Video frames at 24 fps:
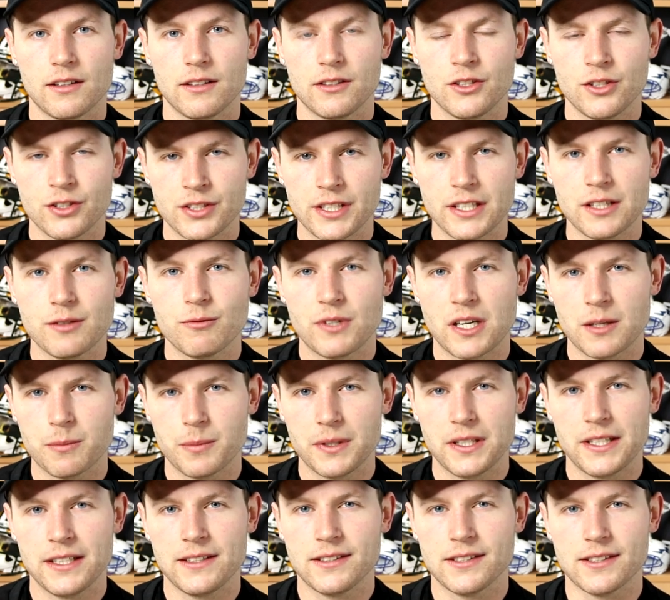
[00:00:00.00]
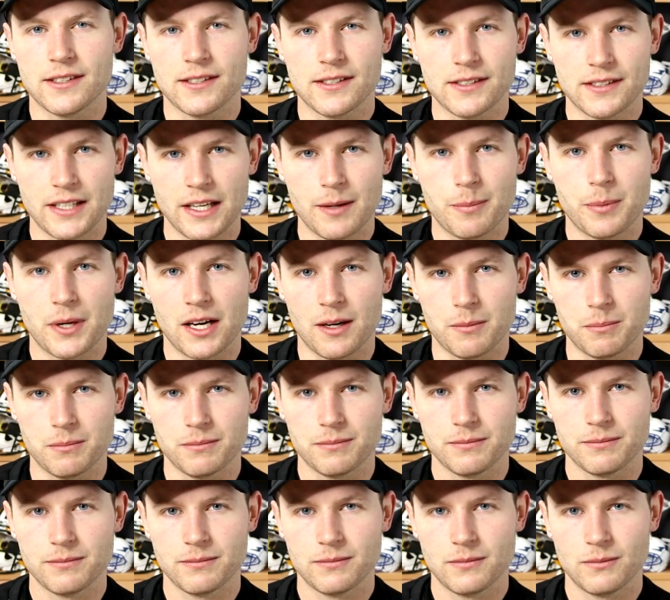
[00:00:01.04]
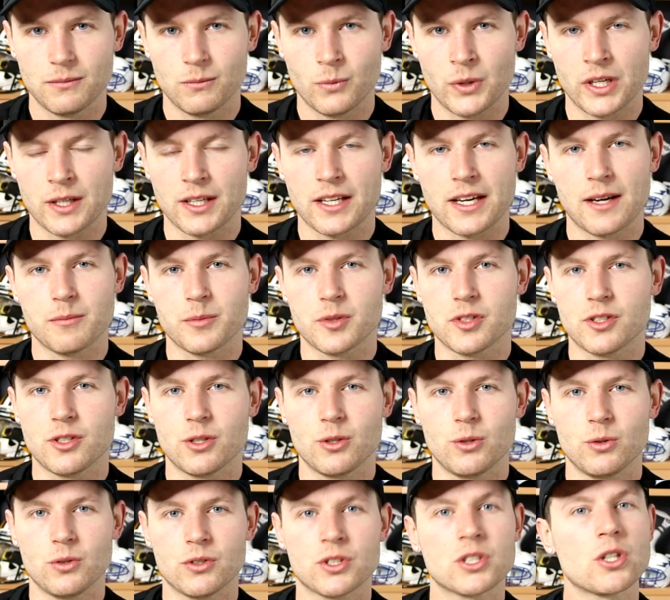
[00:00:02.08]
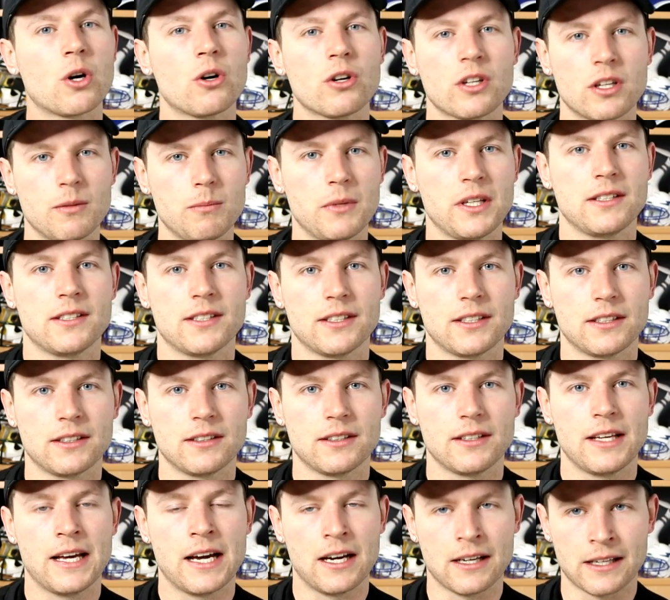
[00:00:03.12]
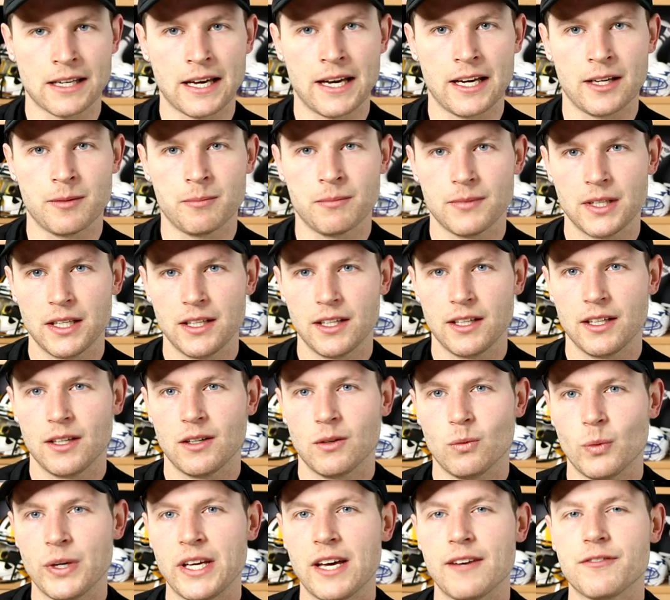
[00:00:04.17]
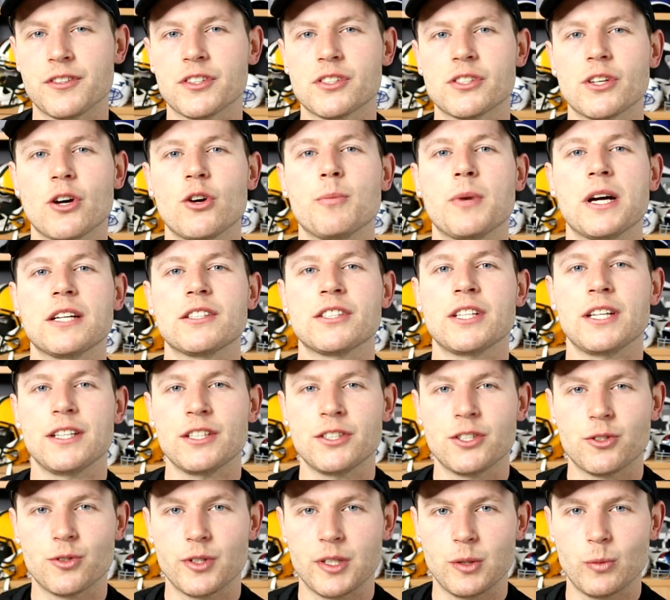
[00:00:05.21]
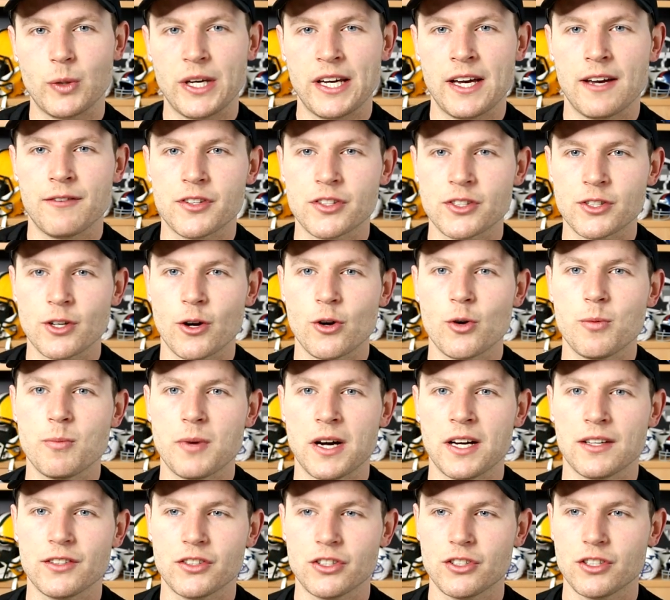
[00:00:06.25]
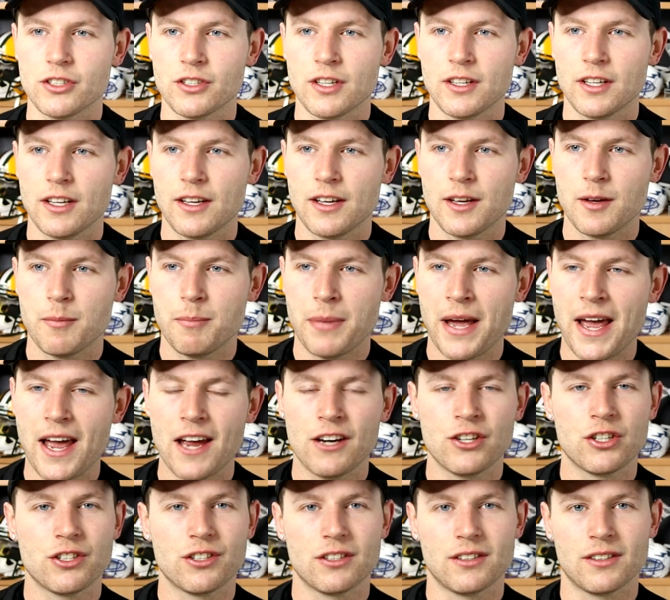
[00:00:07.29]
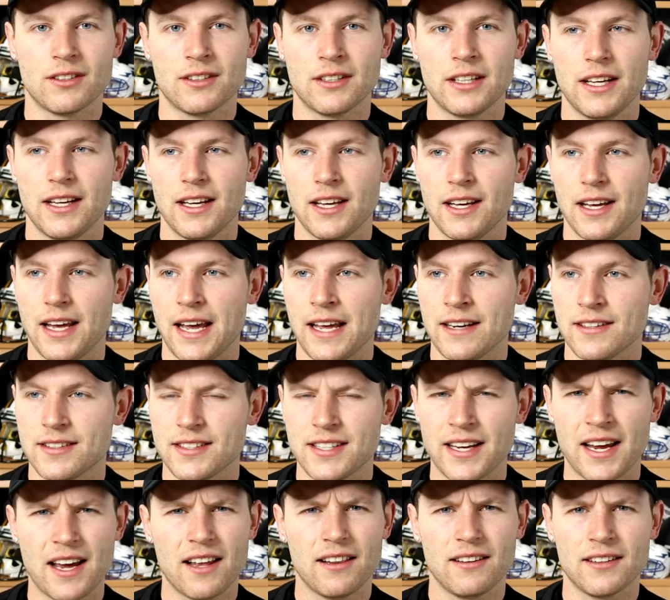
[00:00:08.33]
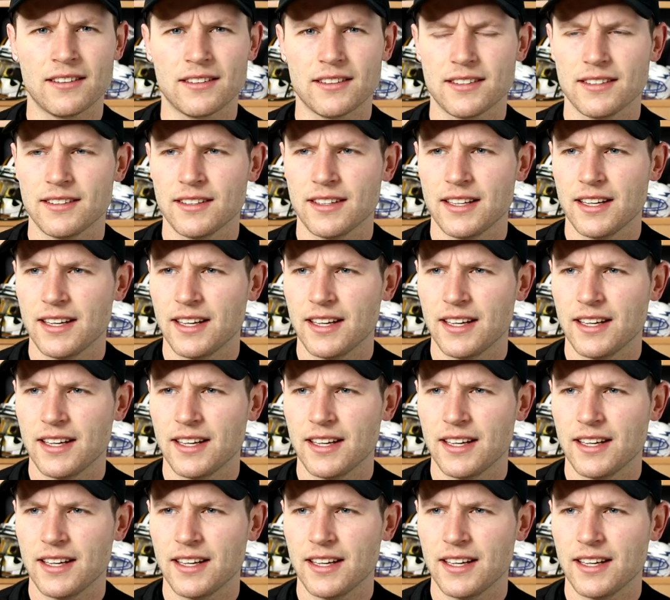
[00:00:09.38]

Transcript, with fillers: New Zealand rugby needs to step up when it comes to documenting our game. We have so much history, we have so much passion and talent